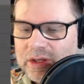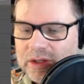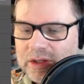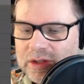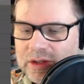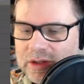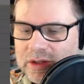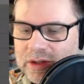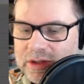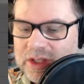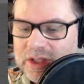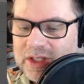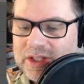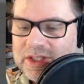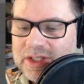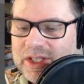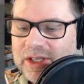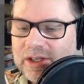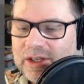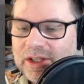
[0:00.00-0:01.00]
And there's a
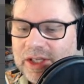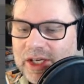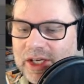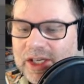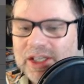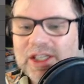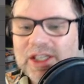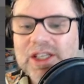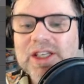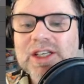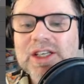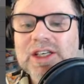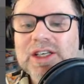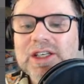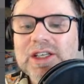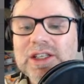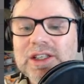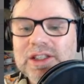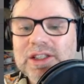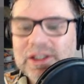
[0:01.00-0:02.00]
center line
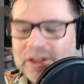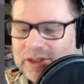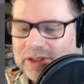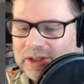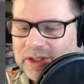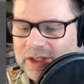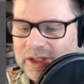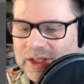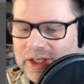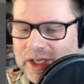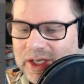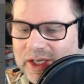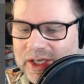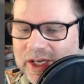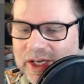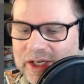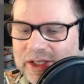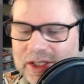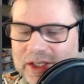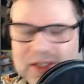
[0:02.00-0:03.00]
here. I kind
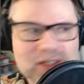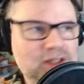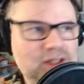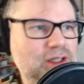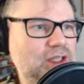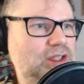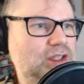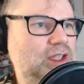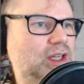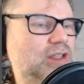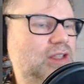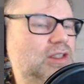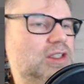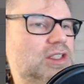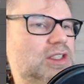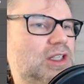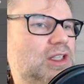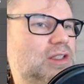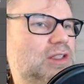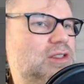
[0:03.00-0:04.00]
of need to look at the
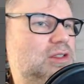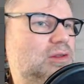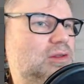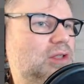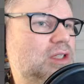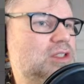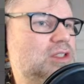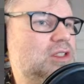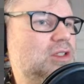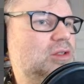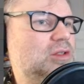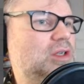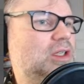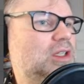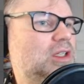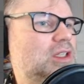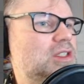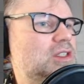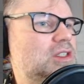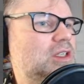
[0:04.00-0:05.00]
underside. Let's do it.
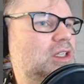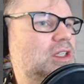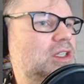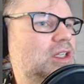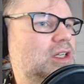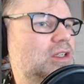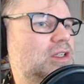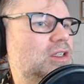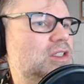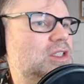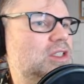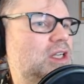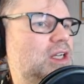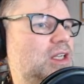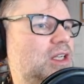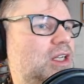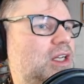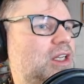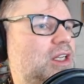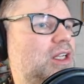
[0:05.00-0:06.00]
Let's look at the underside.
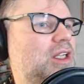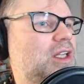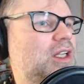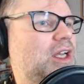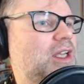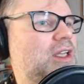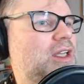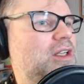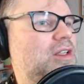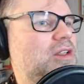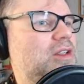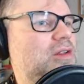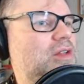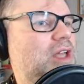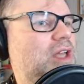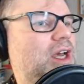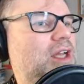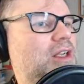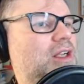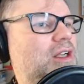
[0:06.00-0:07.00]
I can do that.